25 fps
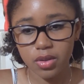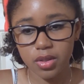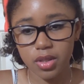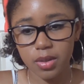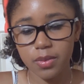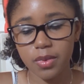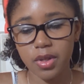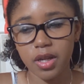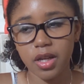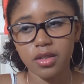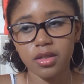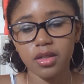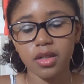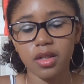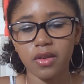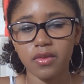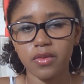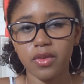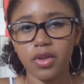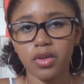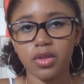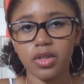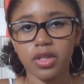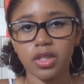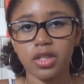something else that
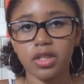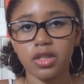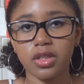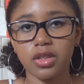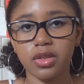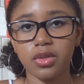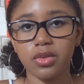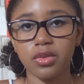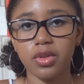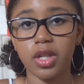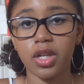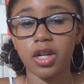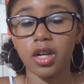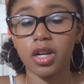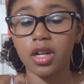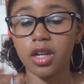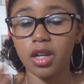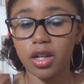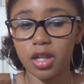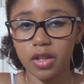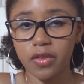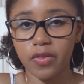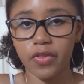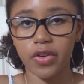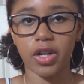I've noticed too that
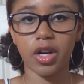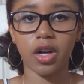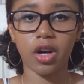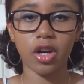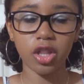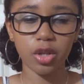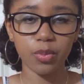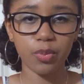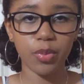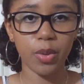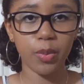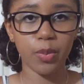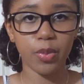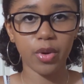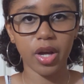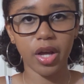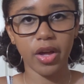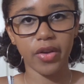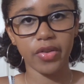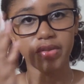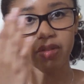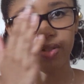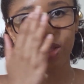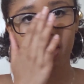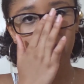even other people
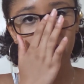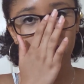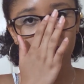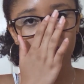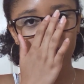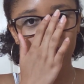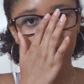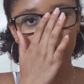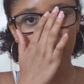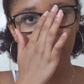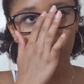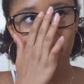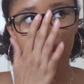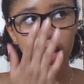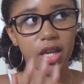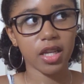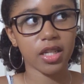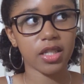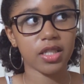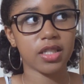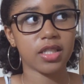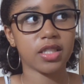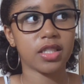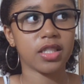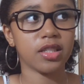have said is that
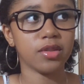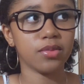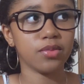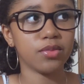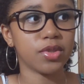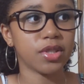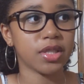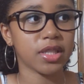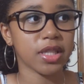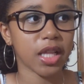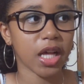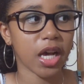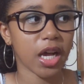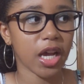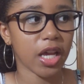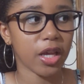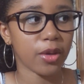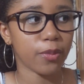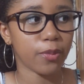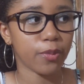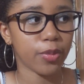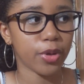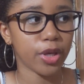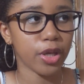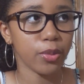it seems like
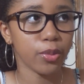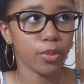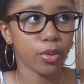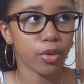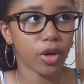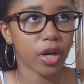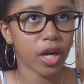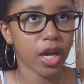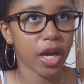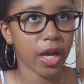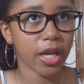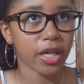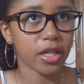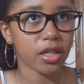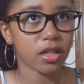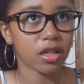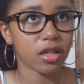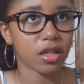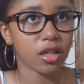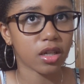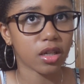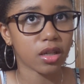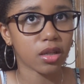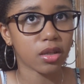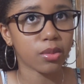people kind of
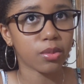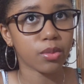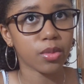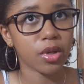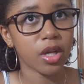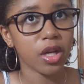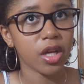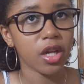come